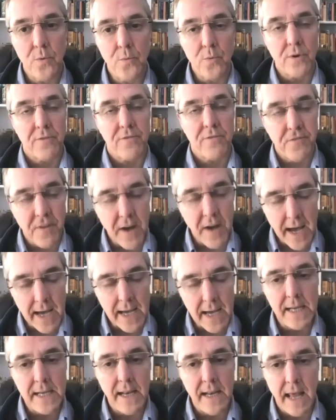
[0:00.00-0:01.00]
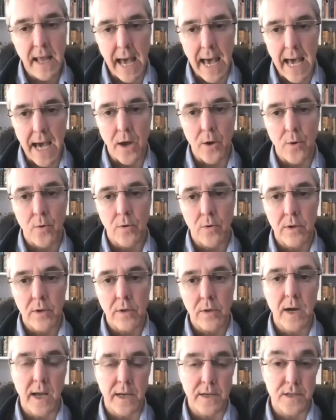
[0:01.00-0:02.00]
refine
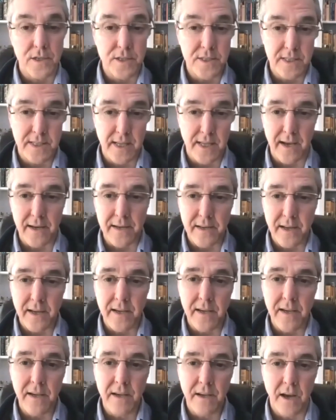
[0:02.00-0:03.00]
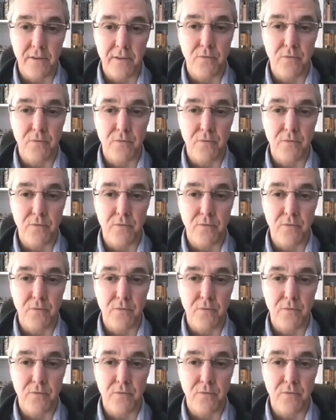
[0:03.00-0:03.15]
our understanding